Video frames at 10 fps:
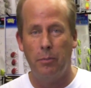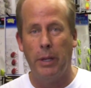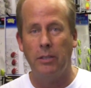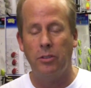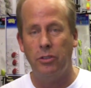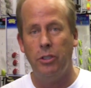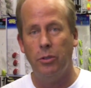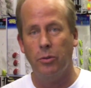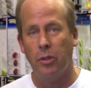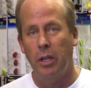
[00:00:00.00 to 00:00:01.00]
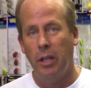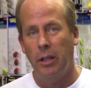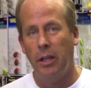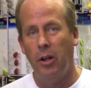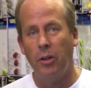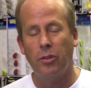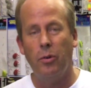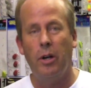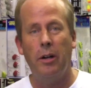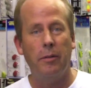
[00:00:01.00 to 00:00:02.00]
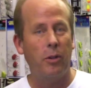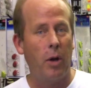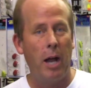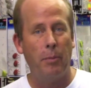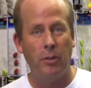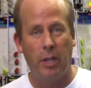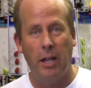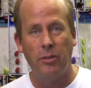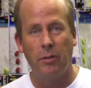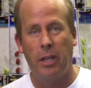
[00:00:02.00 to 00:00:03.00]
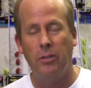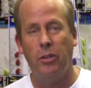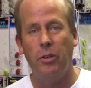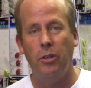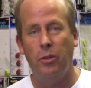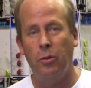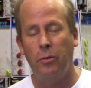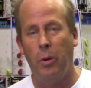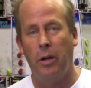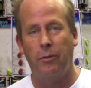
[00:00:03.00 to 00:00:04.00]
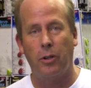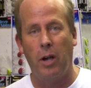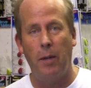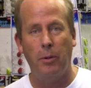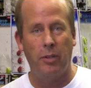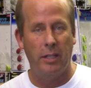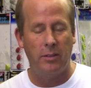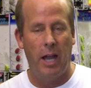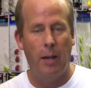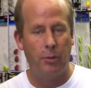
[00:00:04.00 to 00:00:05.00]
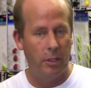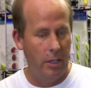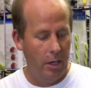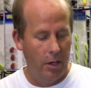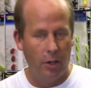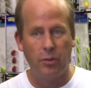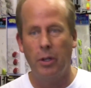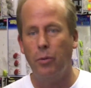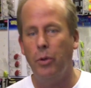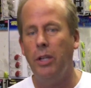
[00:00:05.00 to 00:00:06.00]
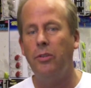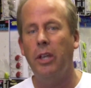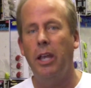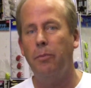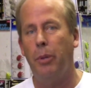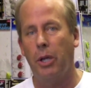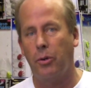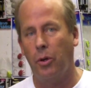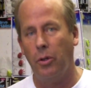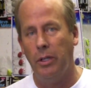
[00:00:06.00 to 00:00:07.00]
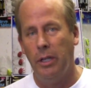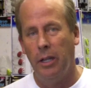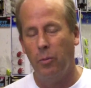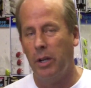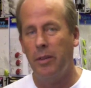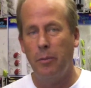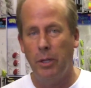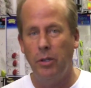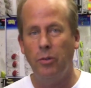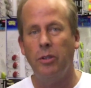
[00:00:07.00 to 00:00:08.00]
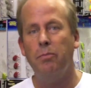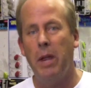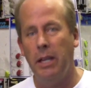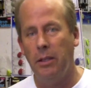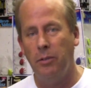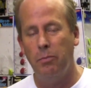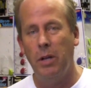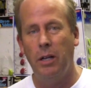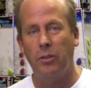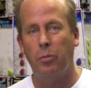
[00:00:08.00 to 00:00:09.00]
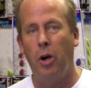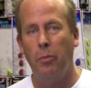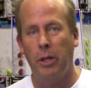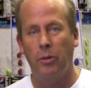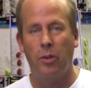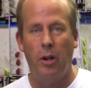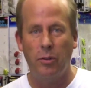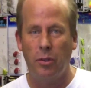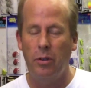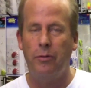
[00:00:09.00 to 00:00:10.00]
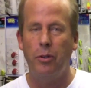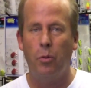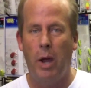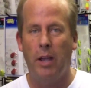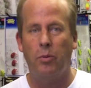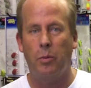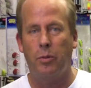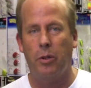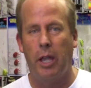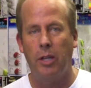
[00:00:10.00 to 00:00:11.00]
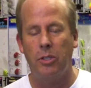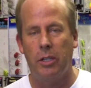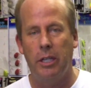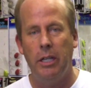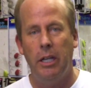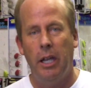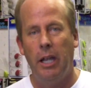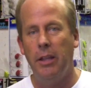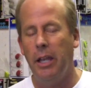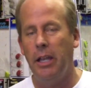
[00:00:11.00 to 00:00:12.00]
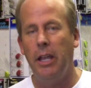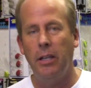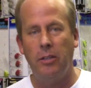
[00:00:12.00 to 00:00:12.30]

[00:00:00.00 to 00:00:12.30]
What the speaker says: bait to use. Then also crappies. Guys are continuing to do well for crappies at Thompson, also at Reitz and Pickerel. What have they been using? Mainly small minnows, also a few waxworms occasionally, and then any